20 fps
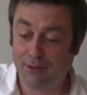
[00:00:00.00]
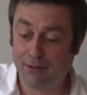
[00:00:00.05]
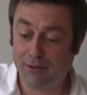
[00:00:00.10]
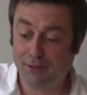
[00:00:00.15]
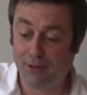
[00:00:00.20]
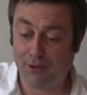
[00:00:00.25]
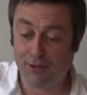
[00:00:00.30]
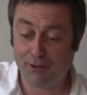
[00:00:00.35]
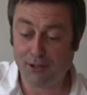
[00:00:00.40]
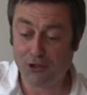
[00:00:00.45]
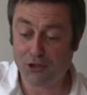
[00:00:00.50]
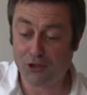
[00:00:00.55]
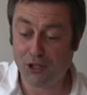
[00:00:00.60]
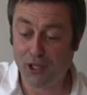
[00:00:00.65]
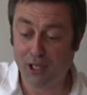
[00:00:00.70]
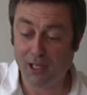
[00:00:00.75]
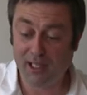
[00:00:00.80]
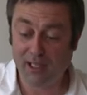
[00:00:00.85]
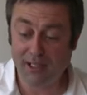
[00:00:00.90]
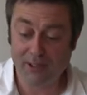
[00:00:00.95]
than this
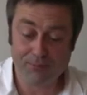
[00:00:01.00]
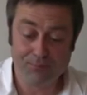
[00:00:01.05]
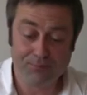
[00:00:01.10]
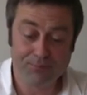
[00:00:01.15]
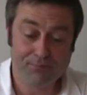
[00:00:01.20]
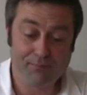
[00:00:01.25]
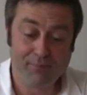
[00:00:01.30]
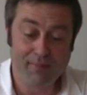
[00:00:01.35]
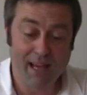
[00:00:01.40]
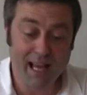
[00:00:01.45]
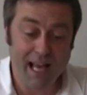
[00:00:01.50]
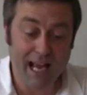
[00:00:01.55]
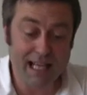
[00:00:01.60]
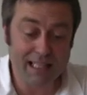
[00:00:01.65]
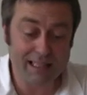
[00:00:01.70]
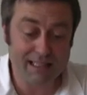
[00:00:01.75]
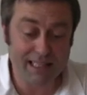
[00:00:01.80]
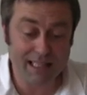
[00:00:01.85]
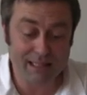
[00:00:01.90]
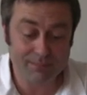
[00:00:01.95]
year.
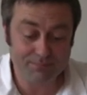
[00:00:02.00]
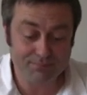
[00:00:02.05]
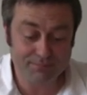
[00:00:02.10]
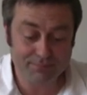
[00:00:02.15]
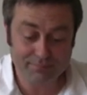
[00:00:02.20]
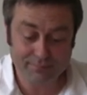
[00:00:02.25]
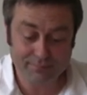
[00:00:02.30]
And